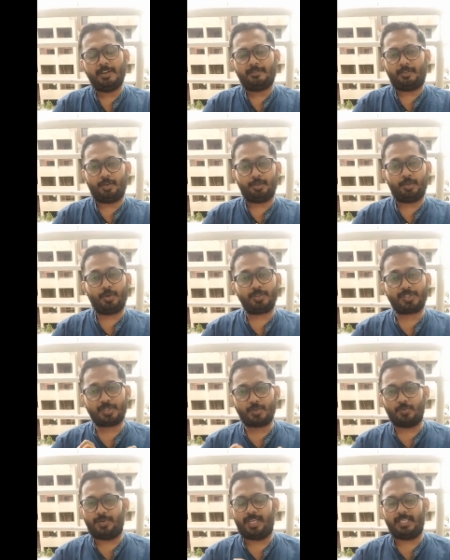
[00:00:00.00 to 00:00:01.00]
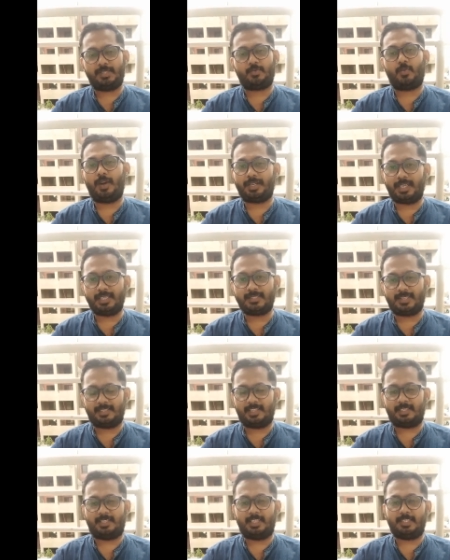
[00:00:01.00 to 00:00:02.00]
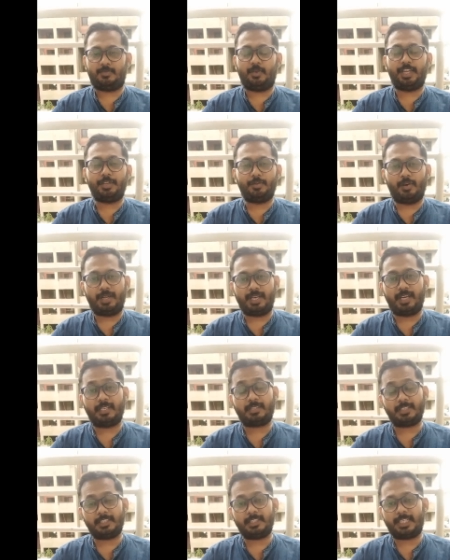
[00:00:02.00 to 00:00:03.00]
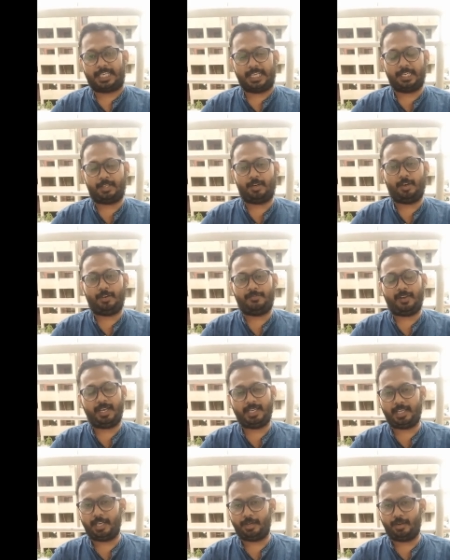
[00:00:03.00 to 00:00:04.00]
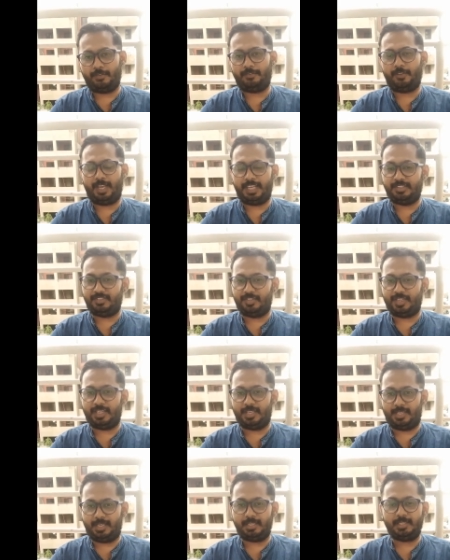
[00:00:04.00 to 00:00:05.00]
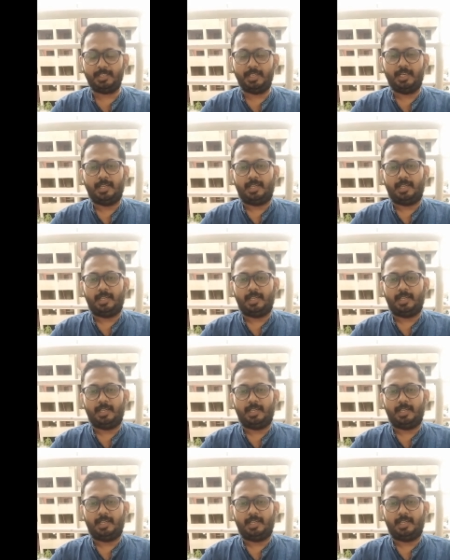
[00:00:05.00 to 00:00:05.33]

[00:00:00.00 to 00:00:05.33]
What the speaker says: For those students, what I suggest is when you are in a third year or final year of engineering,